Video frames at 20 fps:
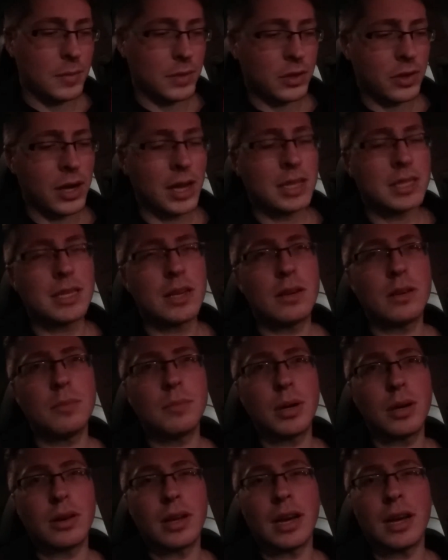cranks out
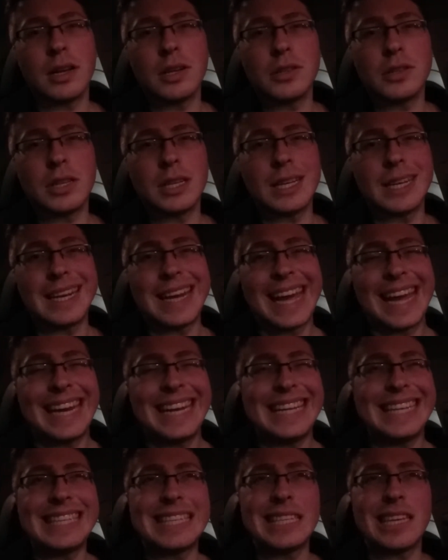about
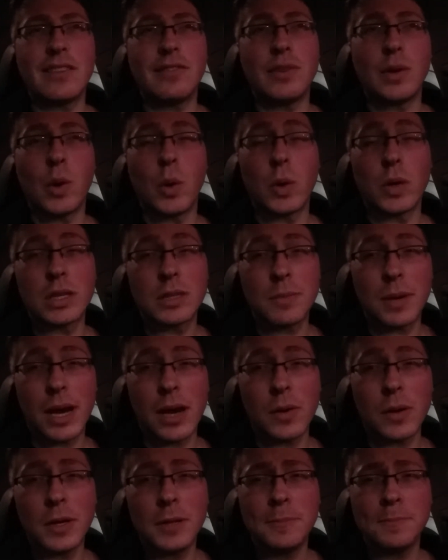197
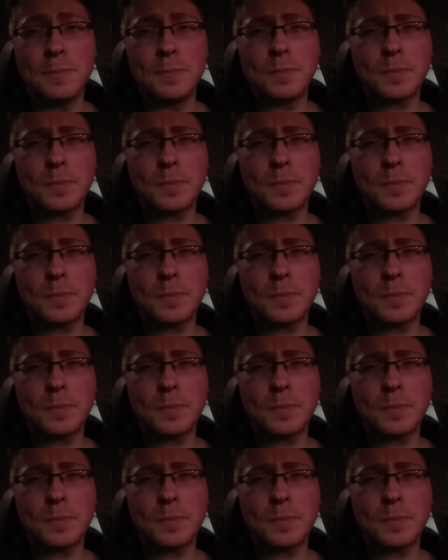horsepower.